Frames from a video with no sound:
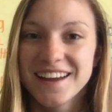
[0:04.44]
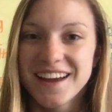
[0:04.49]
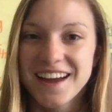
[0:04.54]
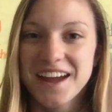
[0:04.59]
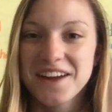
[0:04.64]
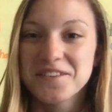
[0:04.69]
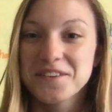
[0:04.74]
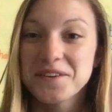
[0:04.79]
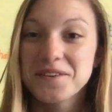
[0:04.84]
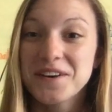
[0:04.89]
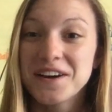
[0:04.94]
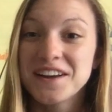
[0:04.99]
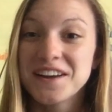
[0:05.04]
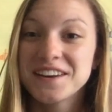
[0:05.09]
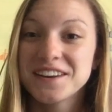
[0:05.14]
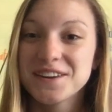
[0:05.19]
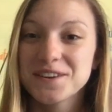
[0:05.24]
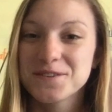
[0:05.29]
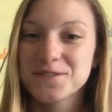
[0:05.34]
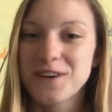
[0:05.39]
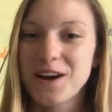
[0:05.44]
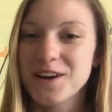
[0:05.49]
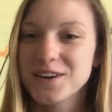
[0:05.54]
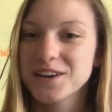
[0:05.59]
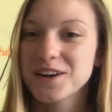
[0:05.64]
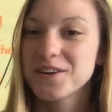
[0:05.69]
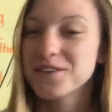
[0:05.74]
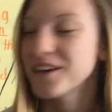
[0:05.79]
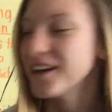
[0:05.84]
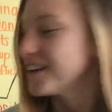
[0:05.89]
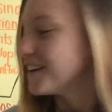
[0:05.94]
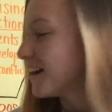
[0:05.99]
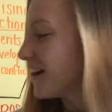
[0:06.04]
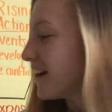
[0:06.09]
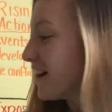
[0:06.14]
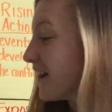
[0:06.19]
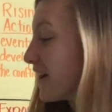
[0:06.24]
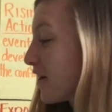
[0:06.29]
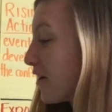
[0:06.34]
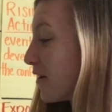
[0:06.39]
Hi everyone, Rocco and
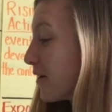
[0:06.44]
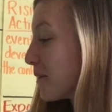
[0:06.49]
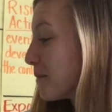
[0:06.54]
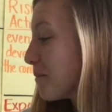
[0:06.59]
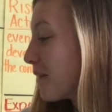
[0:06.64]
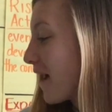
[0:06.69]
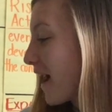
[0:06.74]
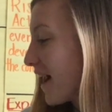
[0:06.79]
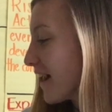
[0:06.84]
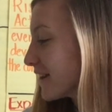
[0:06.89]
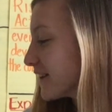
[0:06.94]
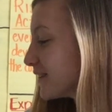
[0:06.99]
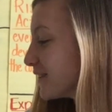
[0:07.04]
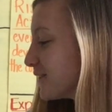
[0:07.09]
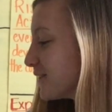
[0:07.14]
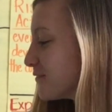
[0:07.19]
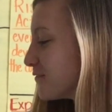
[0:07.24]
I are back